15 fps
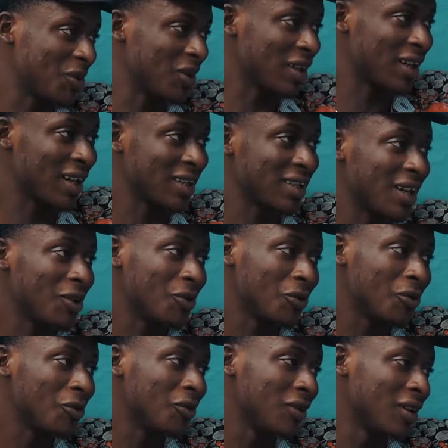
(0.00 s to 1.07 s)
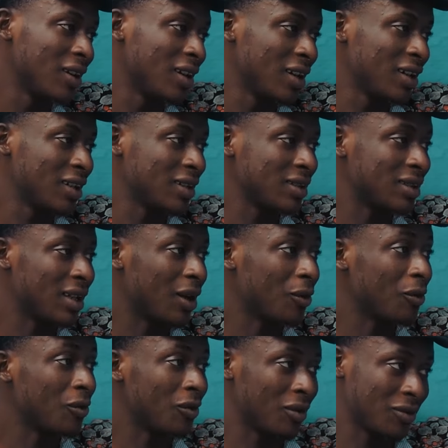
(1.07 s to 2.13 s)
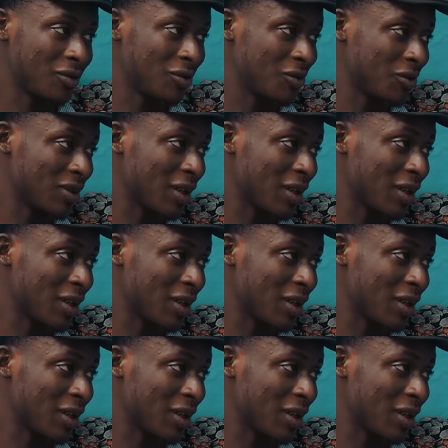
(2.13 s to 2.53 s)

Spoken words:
to your cars. I know that will, you know,